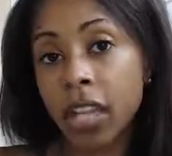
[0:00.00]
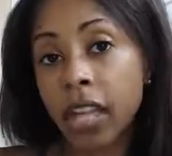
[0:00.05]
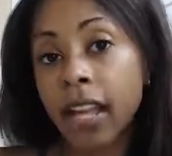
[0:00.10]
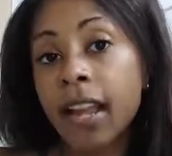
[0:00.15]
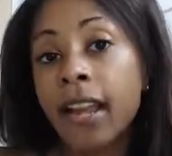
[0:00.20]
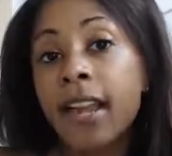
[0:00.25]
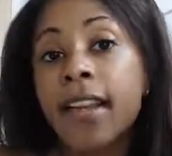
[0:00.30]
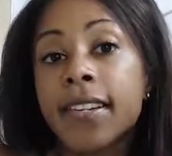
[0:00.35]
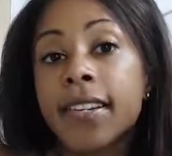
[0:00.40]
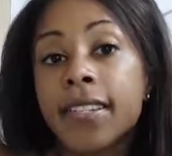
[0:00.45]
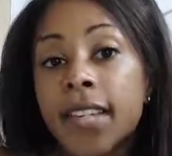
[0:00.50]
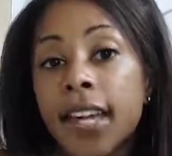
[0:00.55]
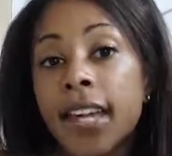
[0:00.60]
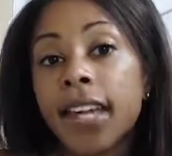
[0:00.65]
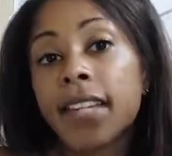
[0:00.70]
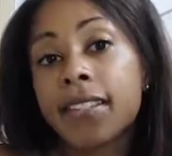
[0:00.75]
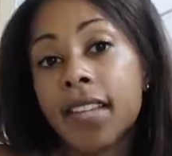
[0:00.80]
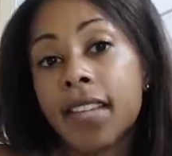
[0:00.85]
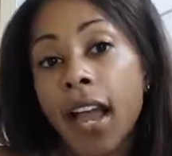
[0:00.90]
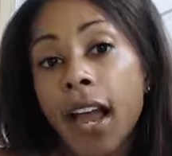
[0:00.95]
like
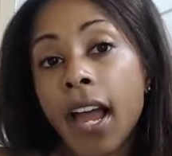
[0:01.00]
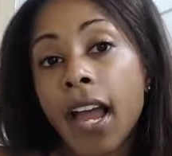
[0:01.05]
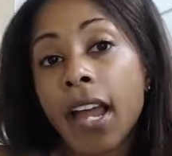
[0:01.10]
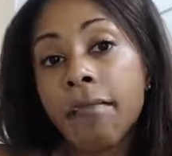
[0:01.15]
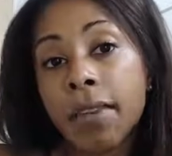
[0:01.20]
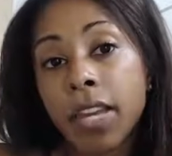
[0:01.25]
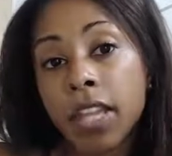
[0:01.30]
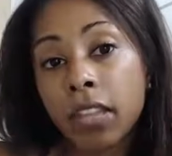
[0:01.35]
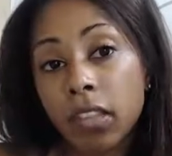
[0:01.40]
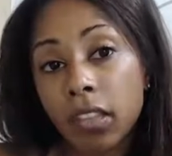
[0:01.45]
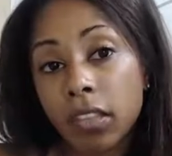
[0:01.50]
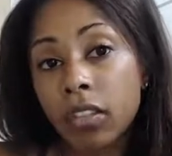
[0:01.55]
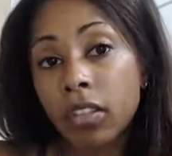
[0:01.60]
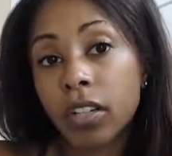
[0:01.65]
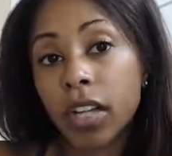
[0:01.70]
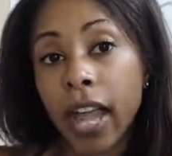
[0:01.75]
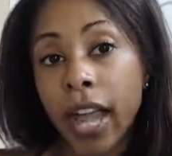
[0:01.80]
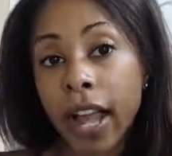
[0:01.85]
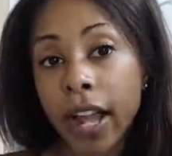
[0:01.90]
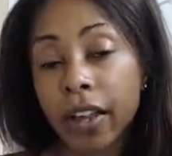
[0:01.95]
take time and
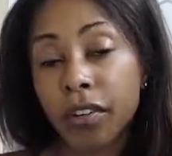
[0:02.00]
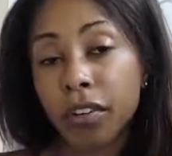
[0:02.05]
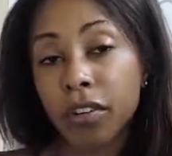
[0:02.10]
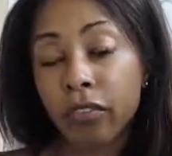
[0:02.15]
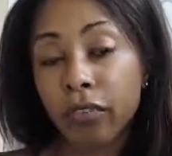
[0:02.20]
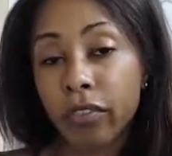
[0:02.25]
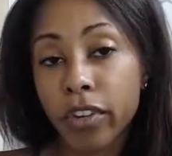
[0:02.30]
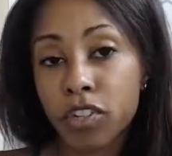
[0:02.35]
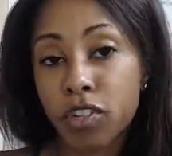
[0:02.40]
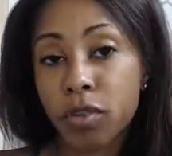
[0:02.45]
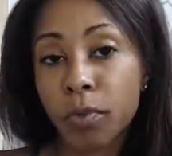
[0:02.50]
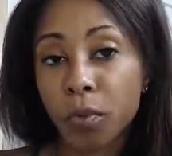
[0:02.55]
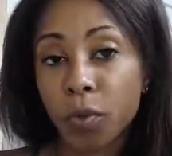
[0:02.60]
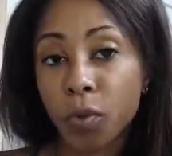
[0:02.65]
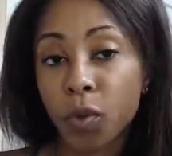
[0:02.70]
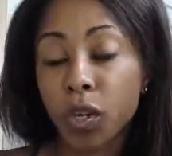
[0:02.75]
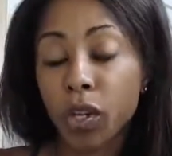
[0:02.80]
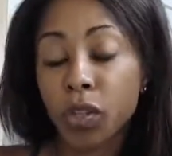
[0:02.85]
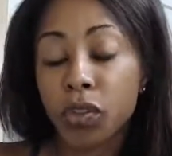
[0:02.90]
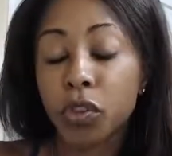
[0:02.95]
look at your vision
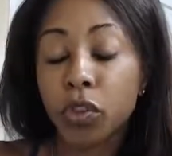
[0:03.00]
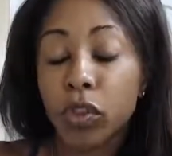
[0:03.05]
board.